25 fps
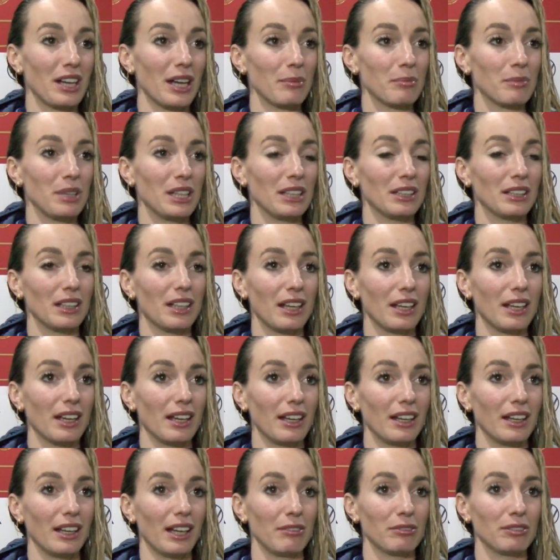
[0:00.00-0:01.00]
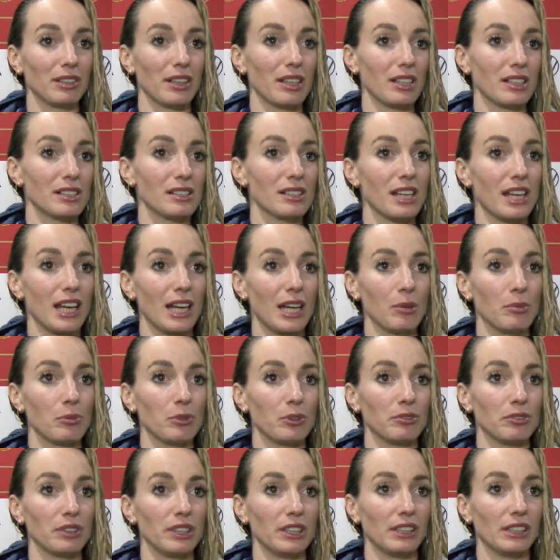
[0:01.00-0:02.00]
I mean, after this game, we
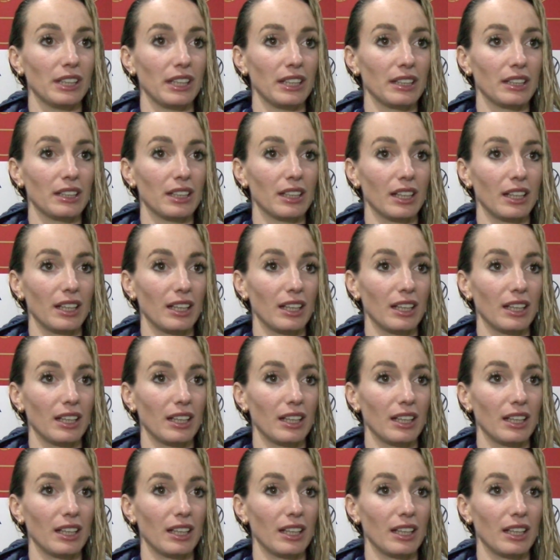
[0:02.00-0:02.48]
feel like